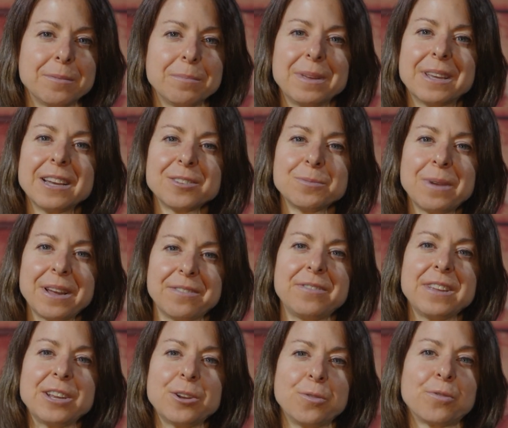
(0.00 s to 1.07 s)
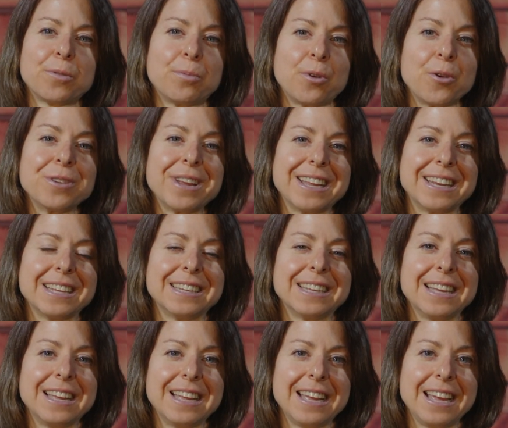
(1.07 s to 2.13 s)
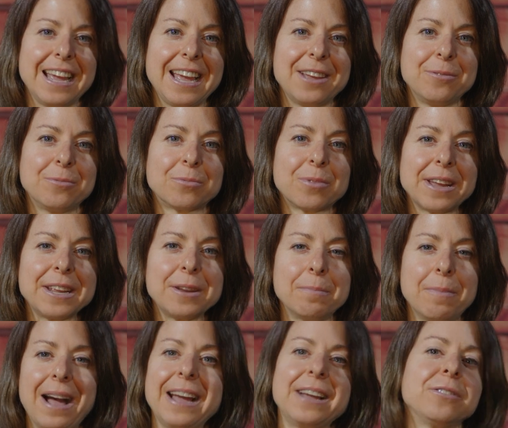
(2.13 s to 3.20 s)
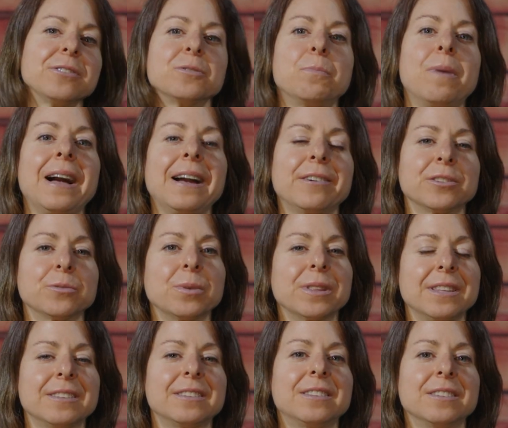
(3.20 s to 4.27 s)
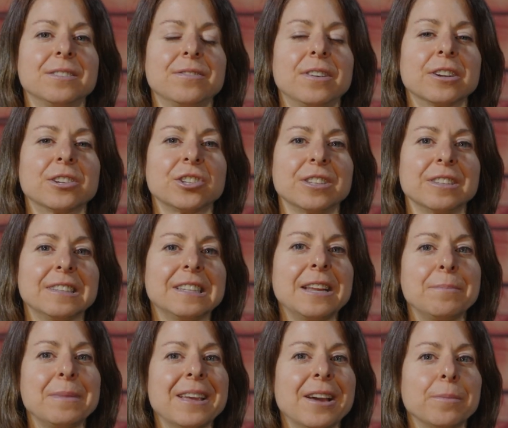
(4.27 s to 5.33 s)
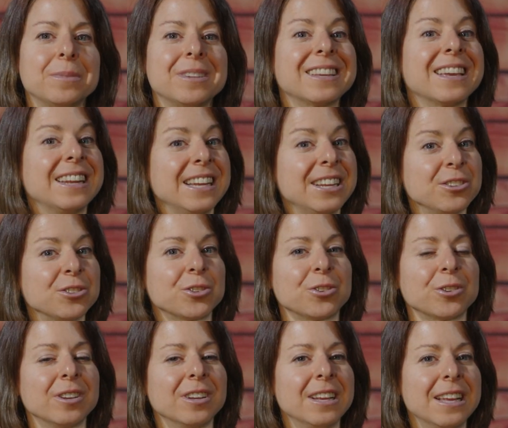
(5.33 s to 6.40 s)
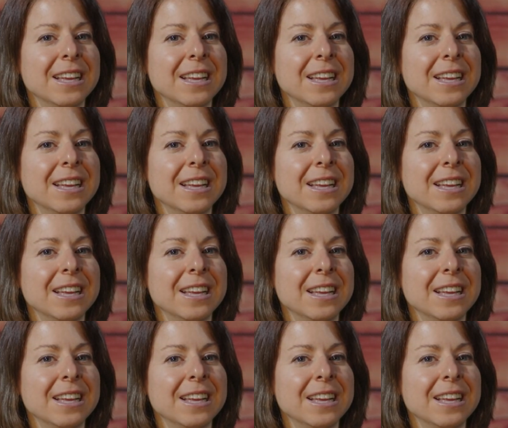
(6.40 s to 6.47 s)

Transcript: Because my feet overpronated, and running miles and miles with this dysfunction set me up to get injured,